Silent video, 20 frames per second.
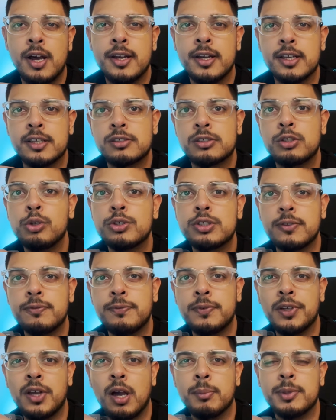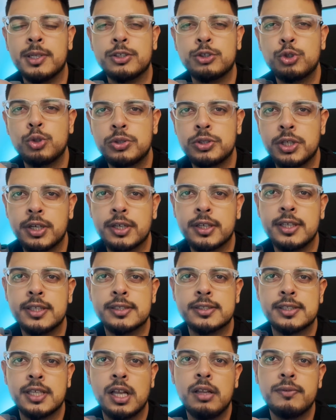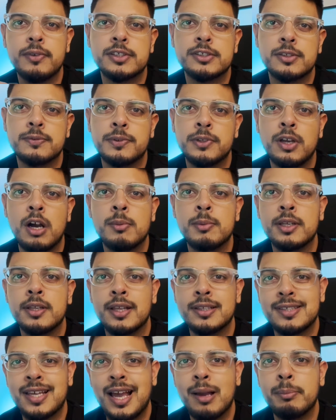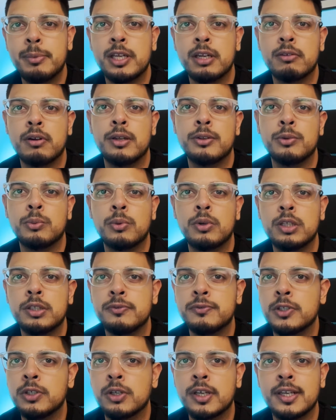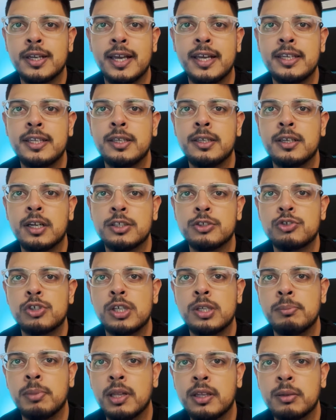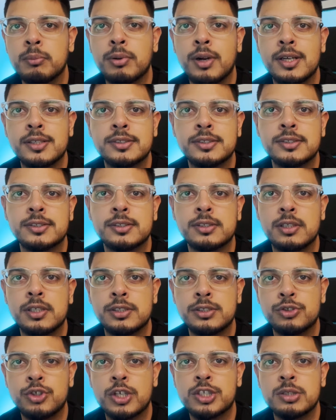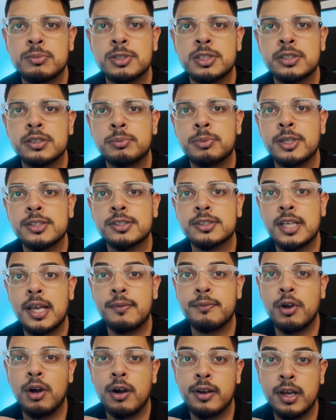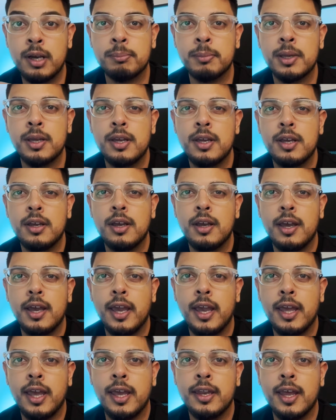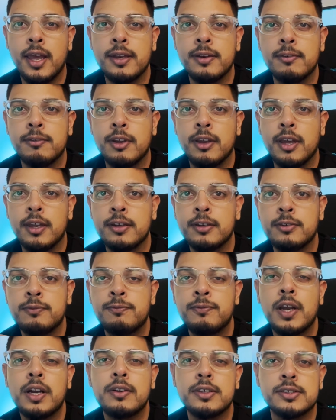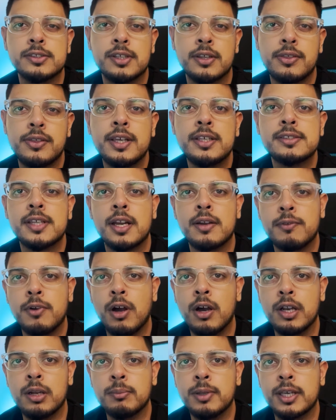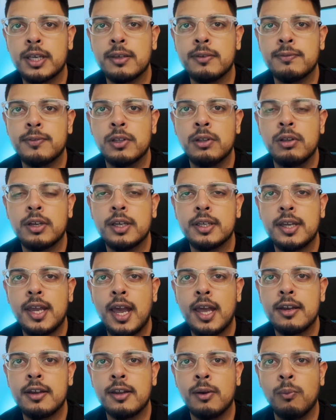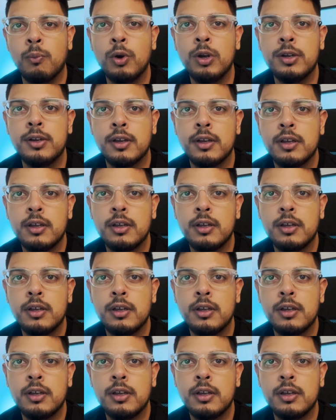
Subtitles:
an exclusive phenomena to Turkey itself. It's a phenomena that's happening around the world. If you look at any country, building prices, construction material prices have gone up. And it varies, the things that have gone up. Like if you look at Canada, wood